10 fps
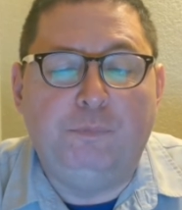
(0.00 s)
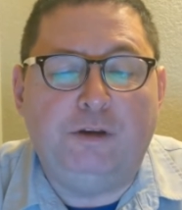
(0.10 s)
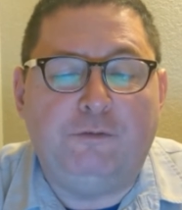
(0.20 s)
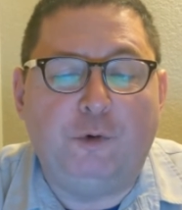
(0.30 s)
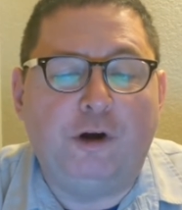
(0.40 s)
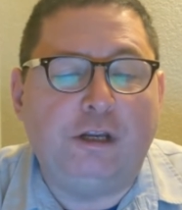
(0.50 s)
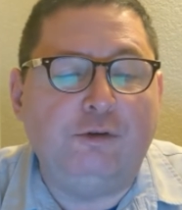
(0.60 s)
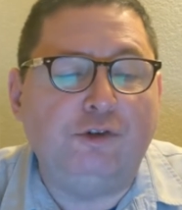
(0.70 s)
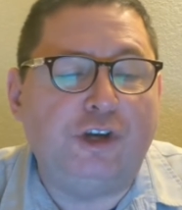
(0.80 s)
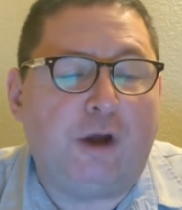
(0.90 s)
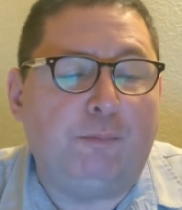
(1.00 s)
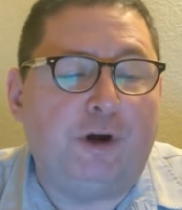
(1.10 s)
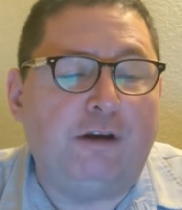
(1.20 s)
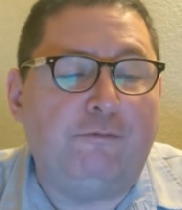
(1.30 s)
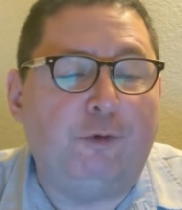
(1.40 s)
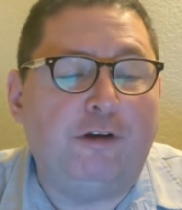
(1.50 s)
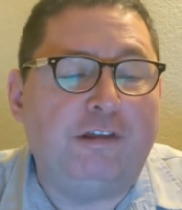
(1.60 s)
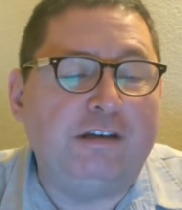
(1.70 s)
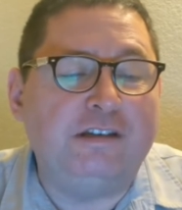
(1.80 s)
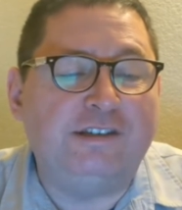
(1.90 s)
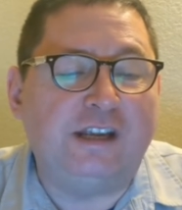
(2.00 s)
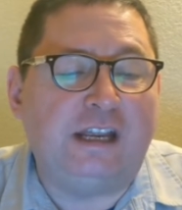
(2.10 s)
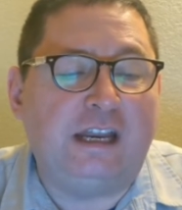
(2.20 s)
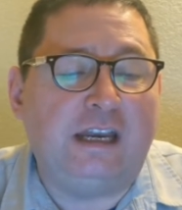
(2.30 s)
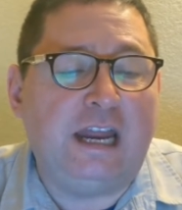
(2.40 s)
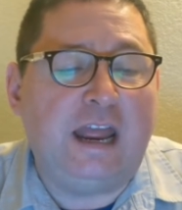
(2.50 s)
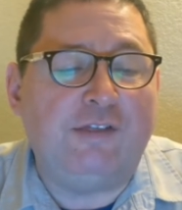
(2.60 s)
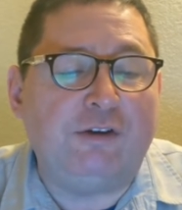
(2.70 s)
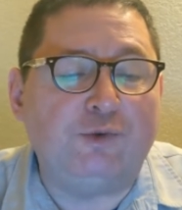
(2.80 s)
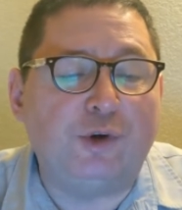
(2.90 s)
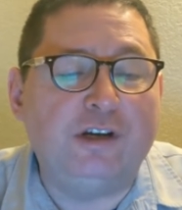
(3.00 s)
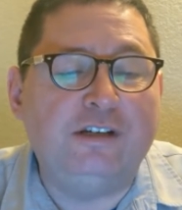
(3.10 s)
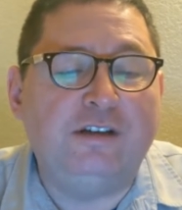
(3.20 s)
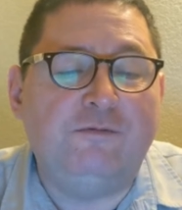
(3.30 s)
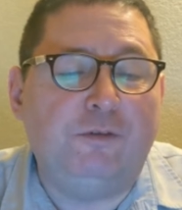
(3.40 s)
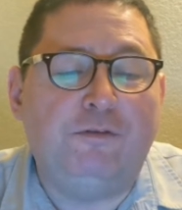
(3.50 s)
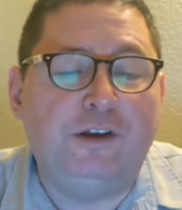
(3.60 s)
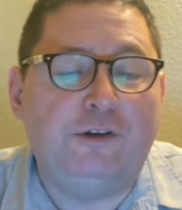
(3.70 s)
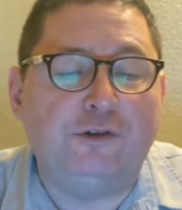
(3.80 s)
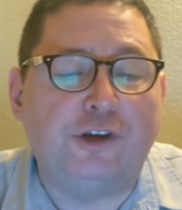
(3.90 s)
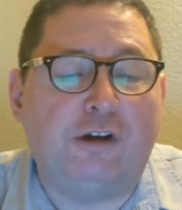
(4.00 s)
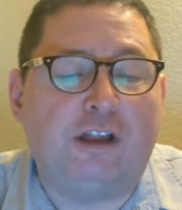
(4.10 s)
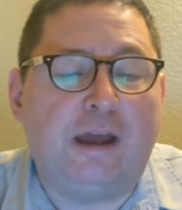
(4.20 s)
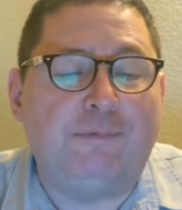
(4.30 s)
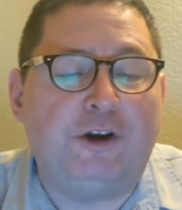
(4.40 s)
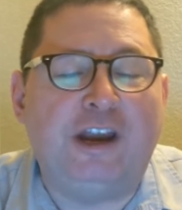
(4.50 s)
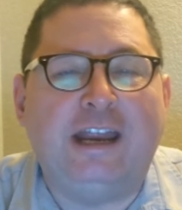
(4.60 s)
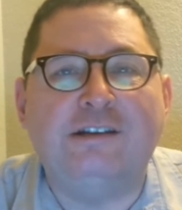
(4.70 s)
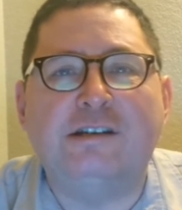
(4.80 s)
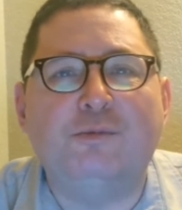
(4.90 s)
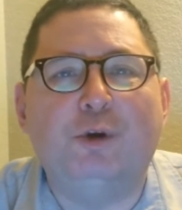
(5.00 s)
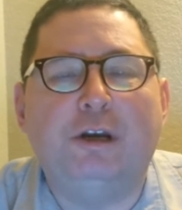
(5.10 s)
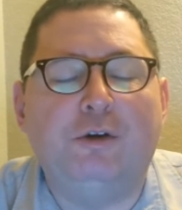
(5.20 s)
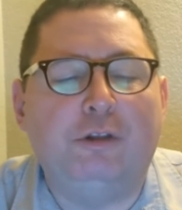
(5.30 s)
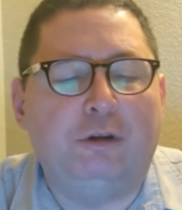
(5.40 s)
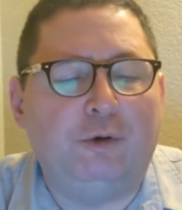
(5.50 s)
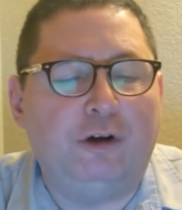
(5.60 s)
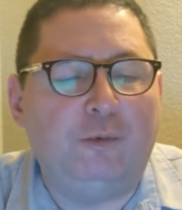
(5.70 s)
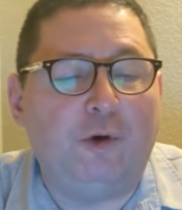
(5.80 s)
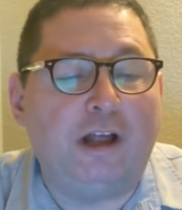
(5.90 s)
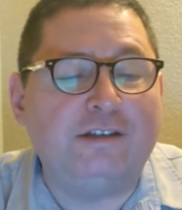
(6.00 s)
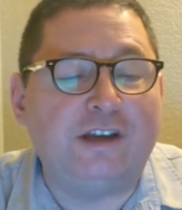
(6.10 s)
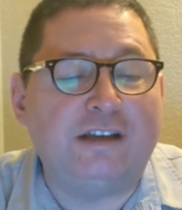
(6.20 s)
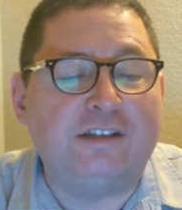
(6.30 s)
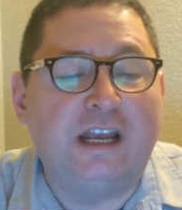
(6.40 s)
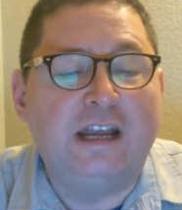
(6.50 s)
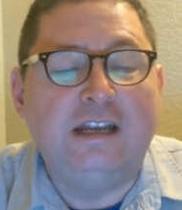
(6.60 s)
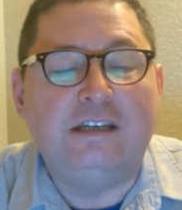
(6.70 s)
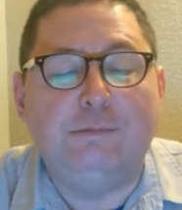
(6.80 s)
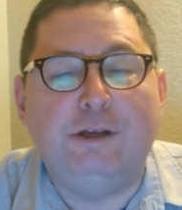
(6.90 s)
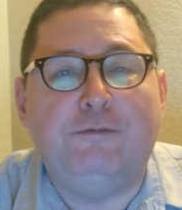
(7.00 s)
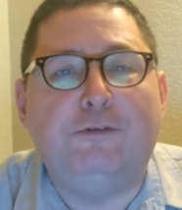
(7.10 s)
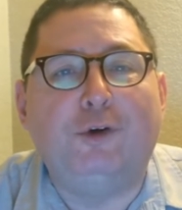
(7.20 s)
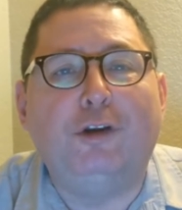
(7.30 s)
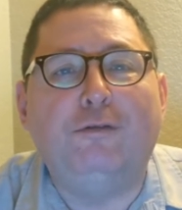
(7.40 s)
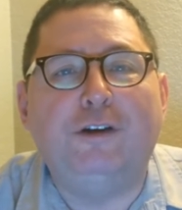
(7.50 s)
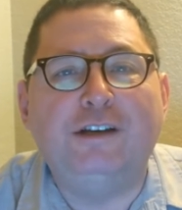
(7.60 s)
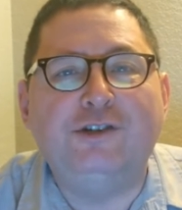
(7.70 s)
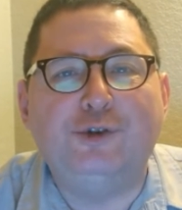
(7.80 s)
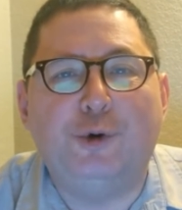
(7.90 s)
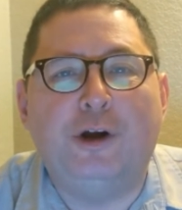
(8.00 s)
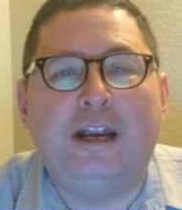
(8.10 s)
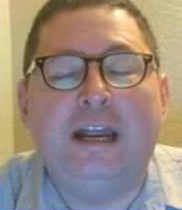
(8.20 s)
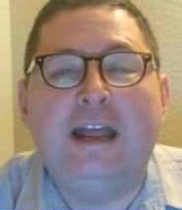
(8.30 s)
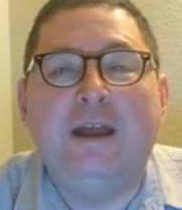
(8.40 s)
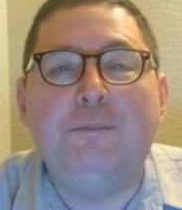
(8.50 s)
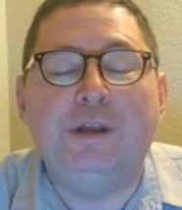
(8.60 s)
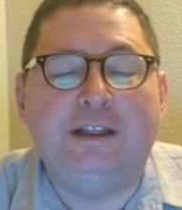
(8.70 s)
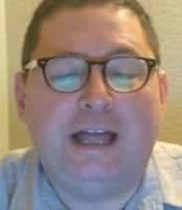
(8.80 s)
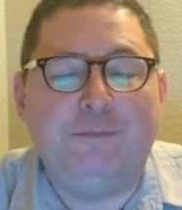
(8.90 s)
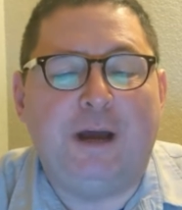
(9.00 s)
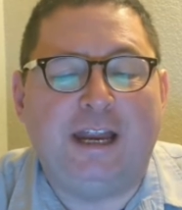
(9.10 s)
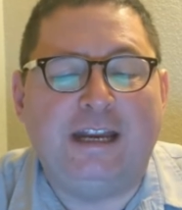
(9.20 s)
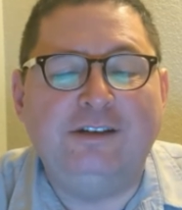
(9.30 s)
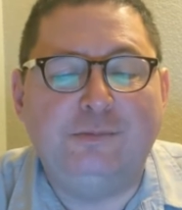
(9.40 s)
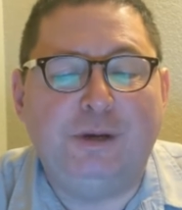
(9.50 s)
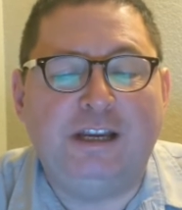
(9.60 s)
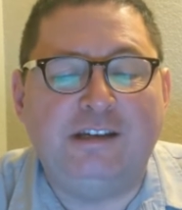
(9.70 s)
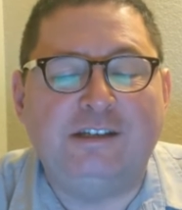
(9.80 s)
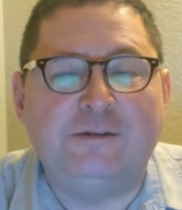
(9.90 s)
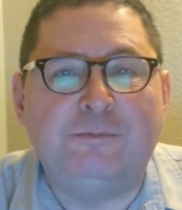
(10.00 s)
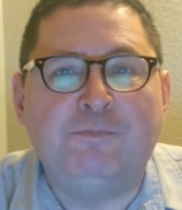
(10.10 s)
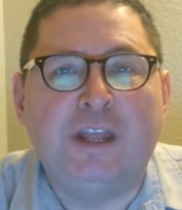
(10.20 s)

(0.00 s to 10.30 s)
before you shall break forth into singing, and the trees of the field shall clap their hands. And we know the Lord wants us to be full of His joy and be led by His peace